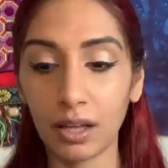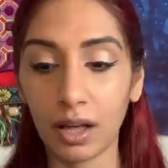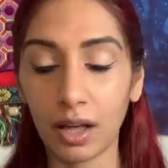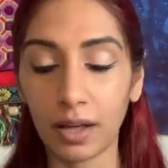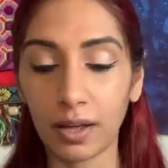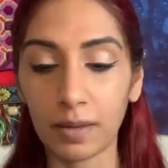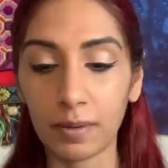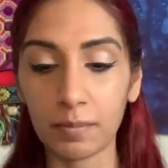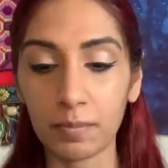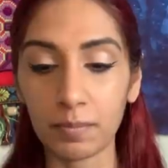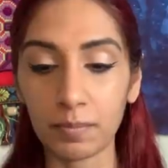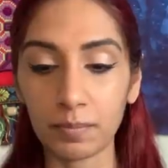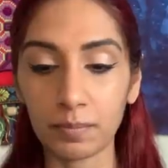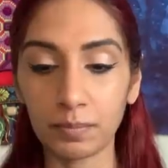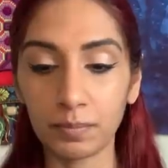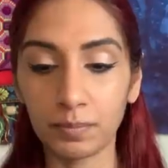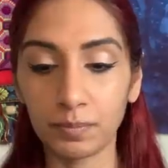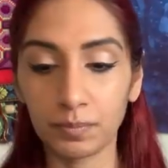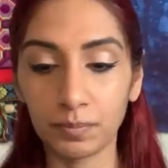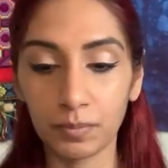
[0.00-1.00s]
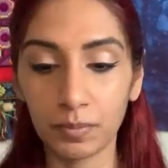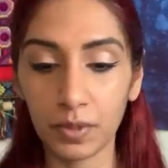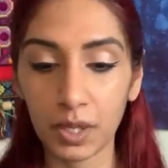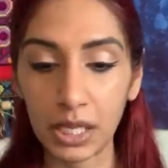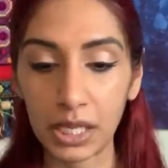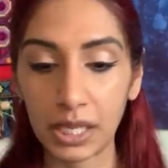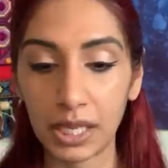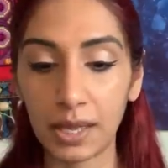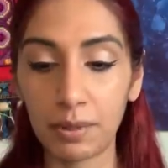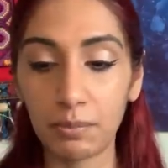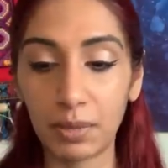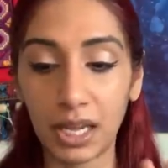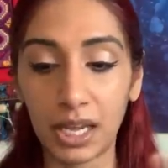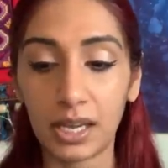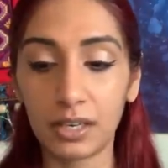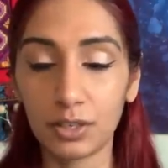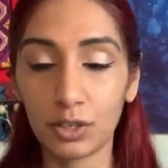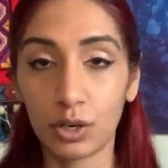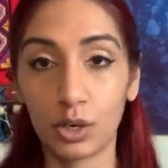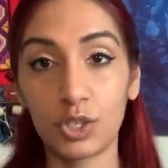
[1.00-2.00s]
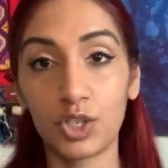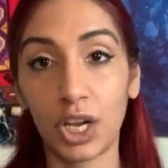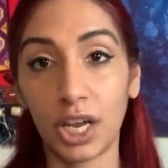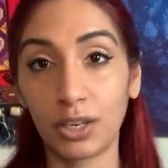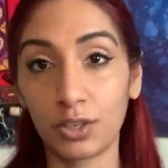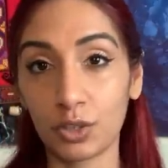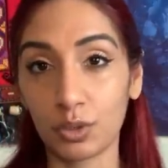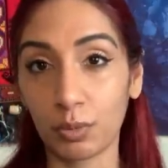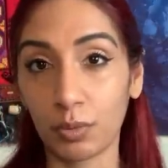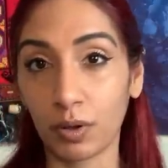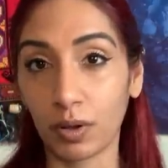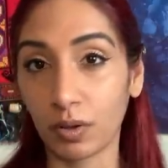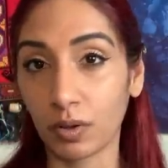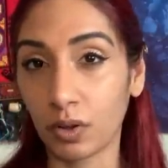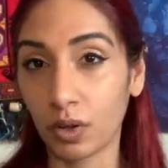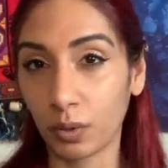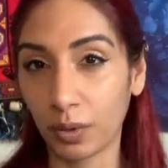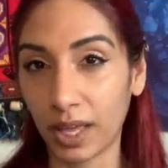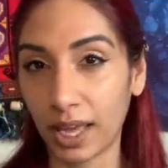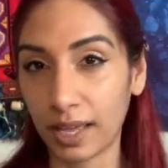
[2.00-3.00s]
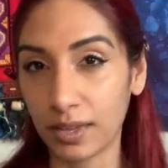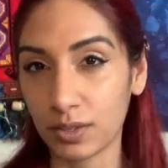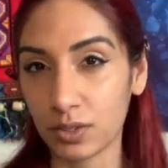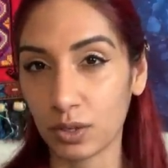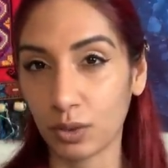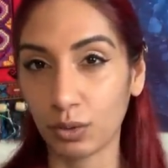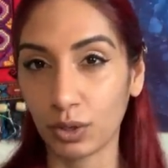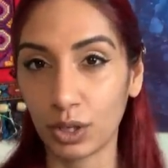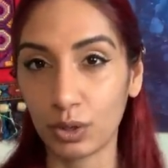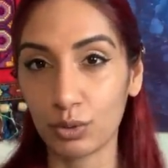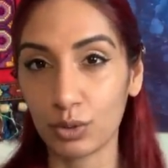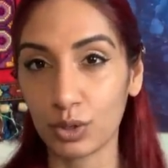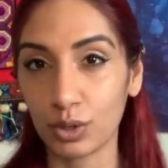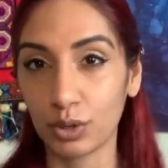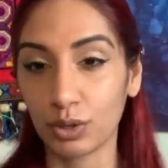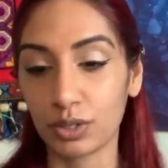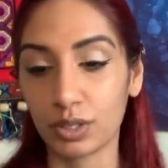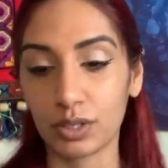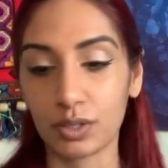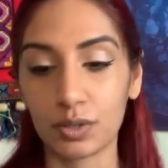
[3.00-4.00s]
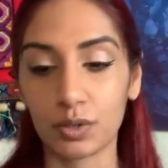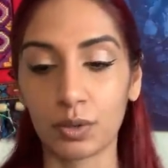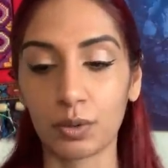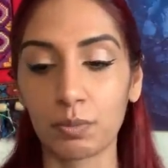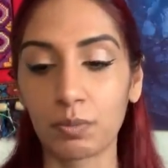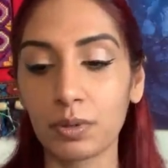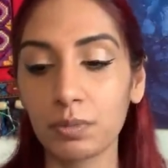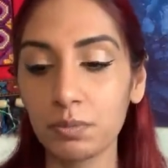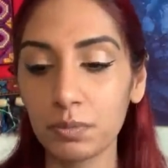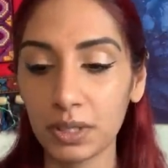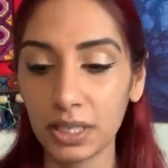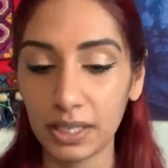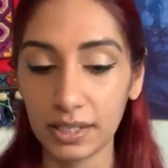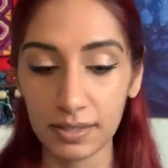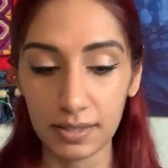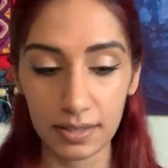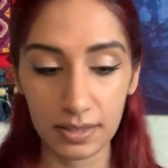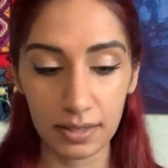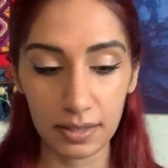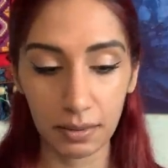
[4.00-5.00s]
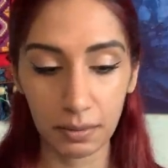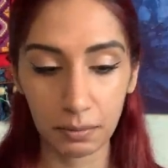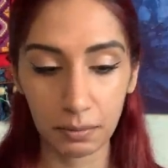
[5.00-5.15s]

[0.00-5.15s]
can be interchangeable. Okay, so use your discernment, please.